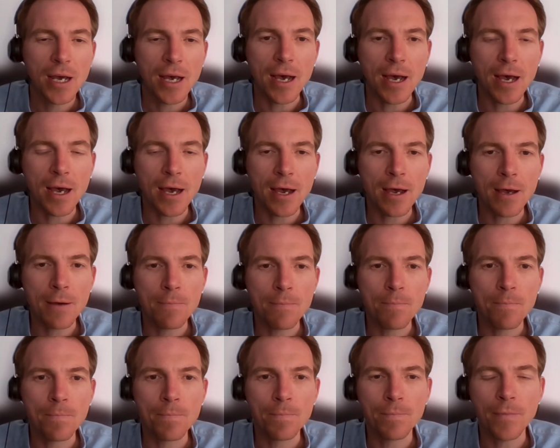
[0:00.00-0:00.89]

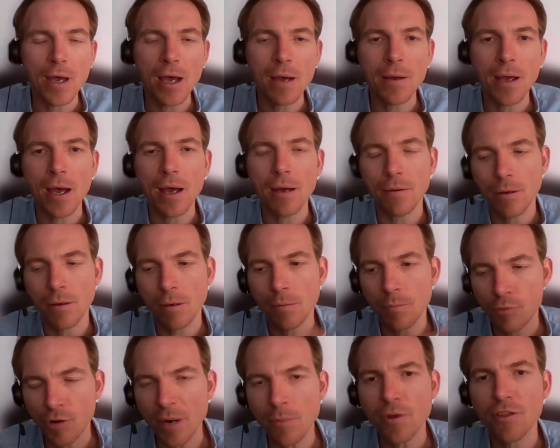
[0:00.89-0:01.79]

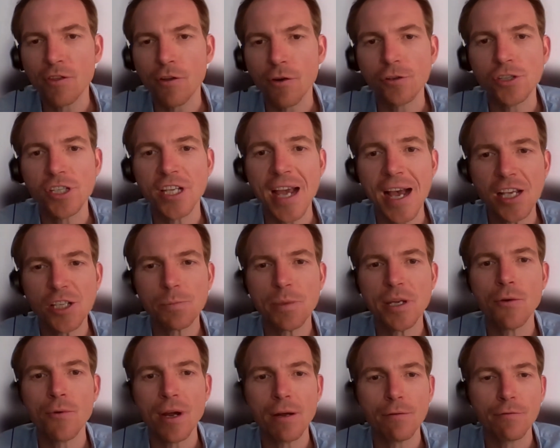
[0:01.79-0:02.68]
Primary Authority has
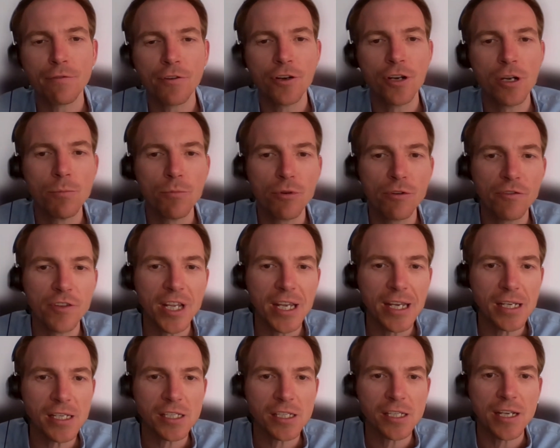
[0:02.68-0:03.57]
been around for a number of
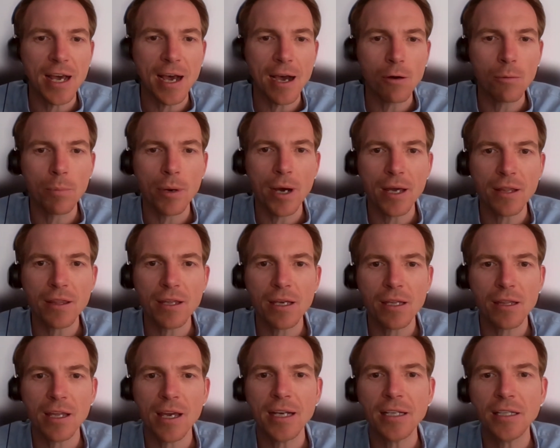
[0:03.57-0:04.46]
years now, but I
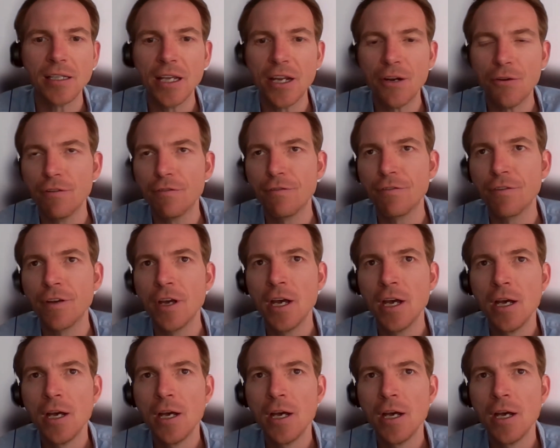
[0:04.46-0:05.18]
think the idea of